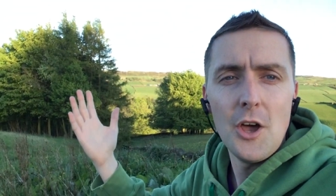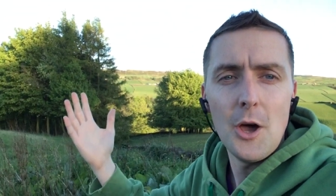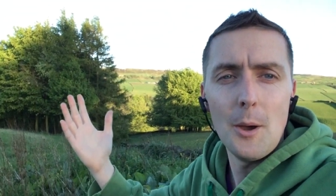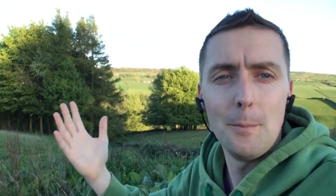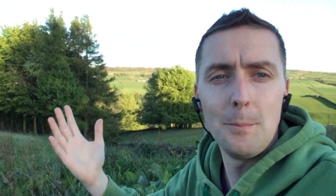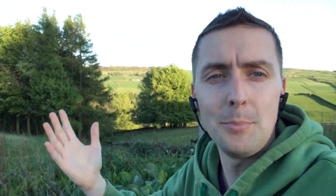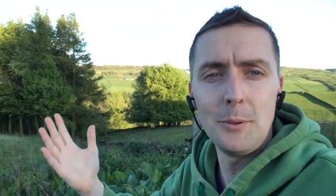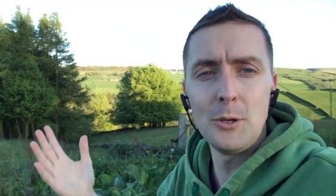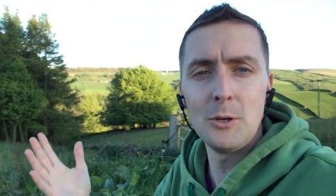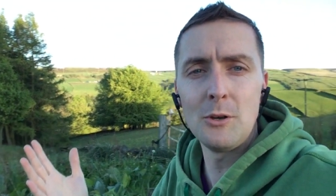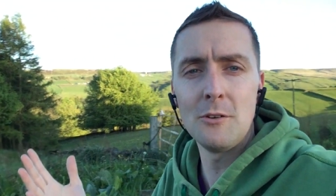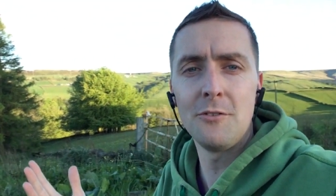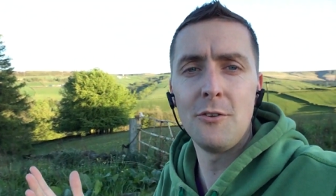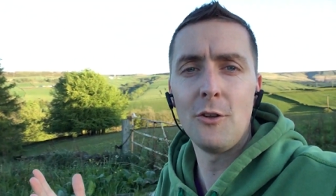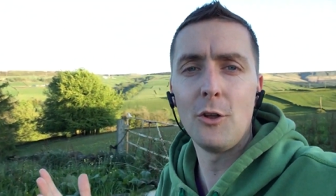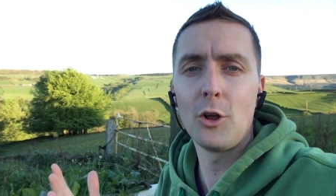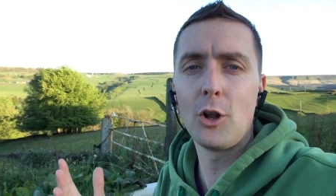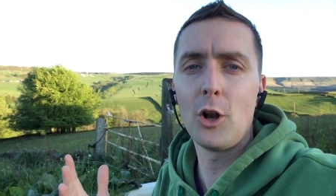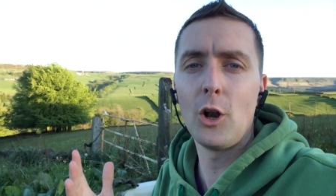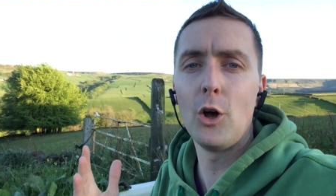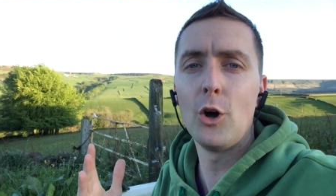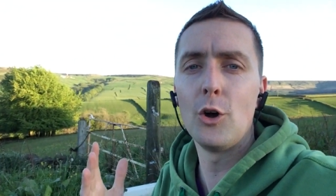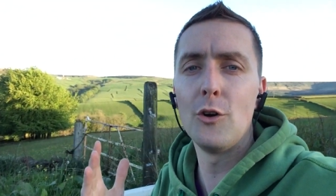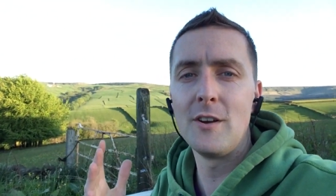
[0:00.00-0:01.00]
a beautiful
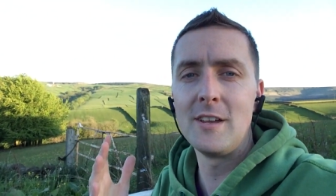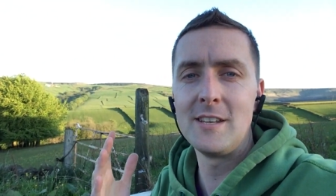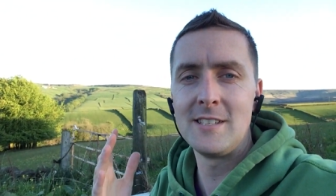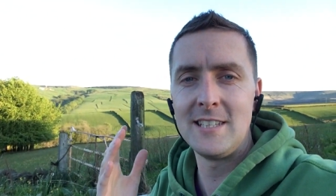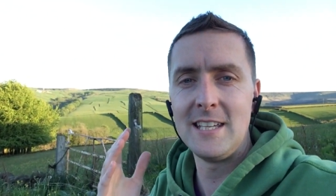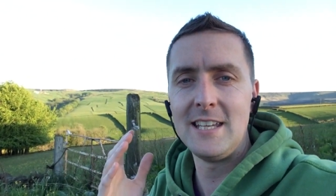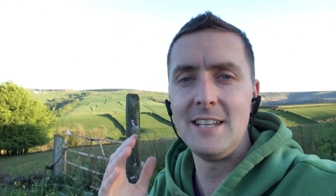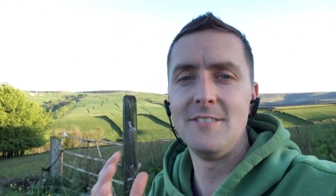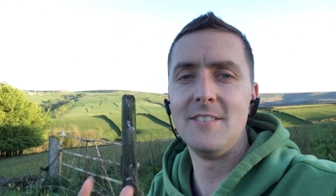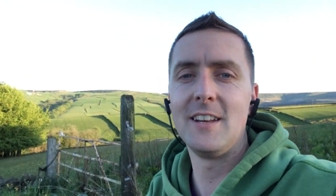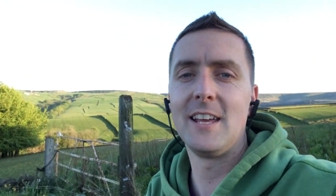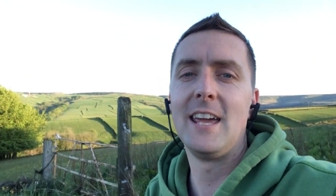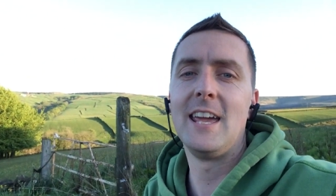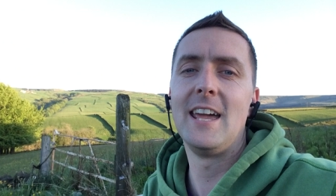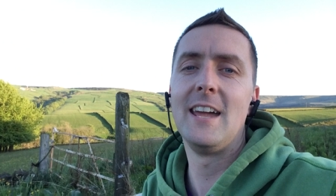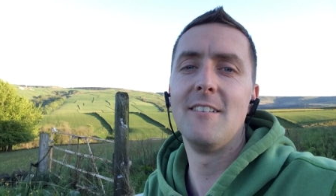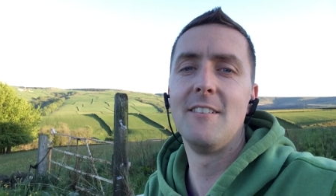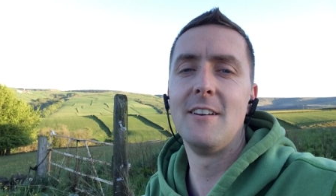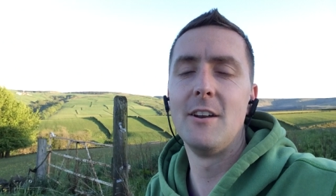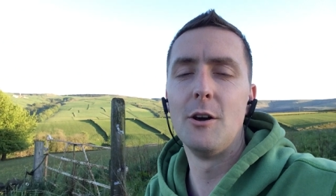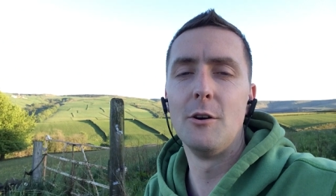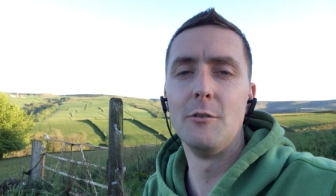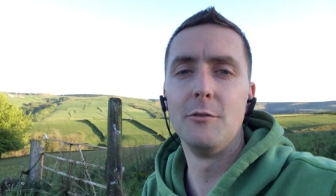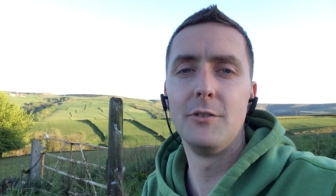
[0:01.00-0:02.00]
glorious evening
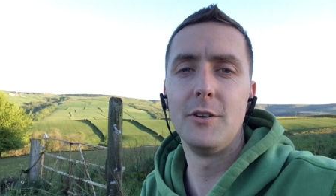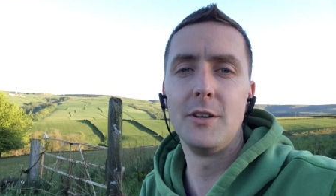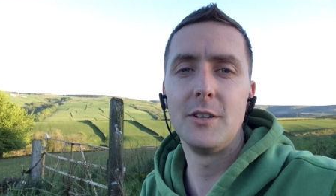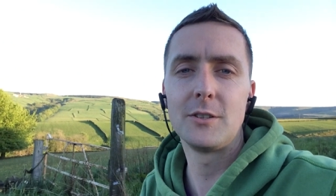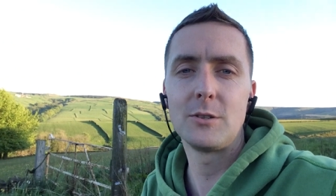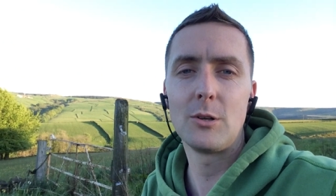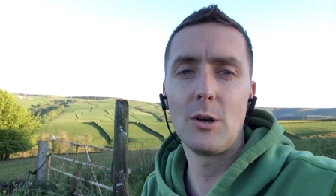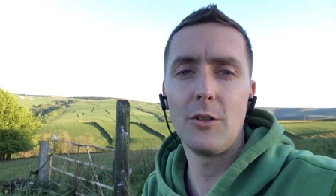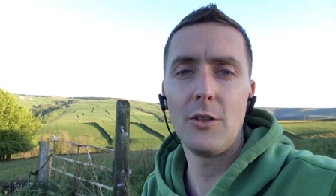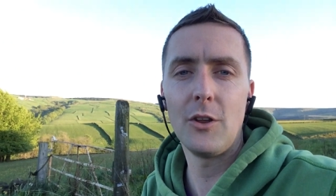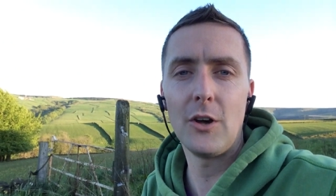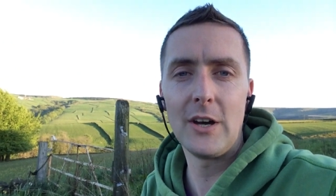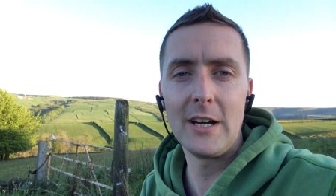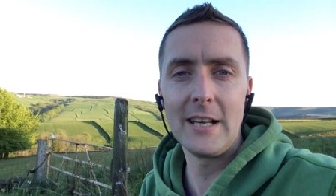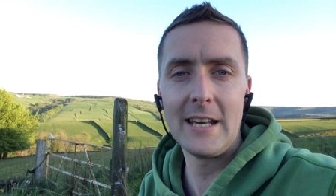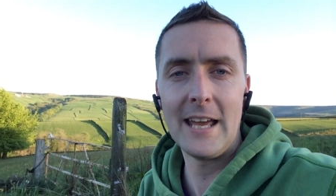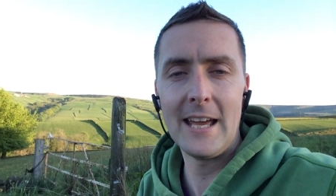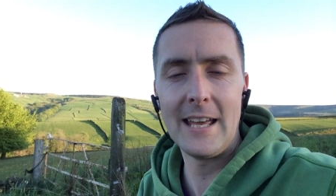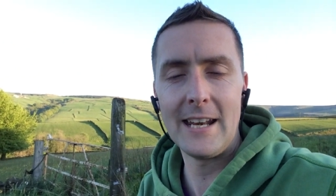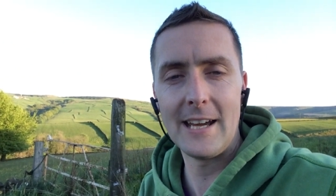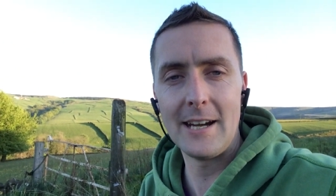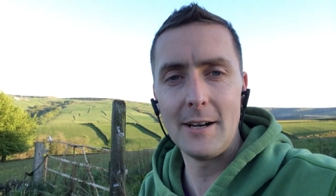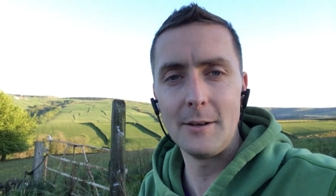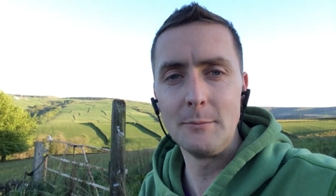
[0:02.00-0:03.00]
here in Hunford so I thought I'd
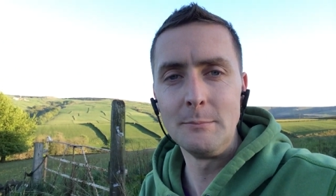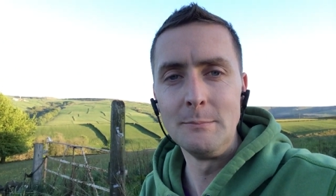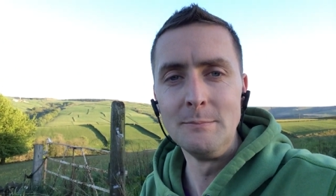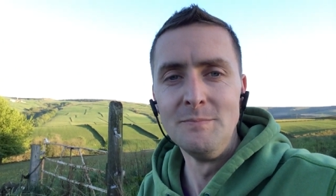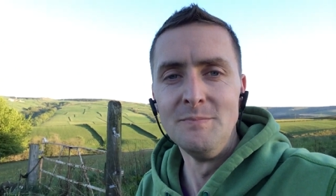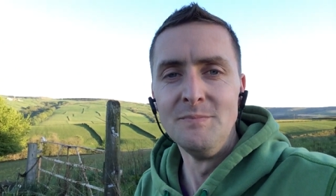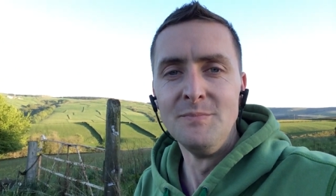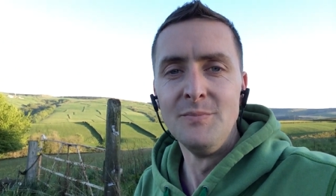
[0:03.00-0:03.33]
head out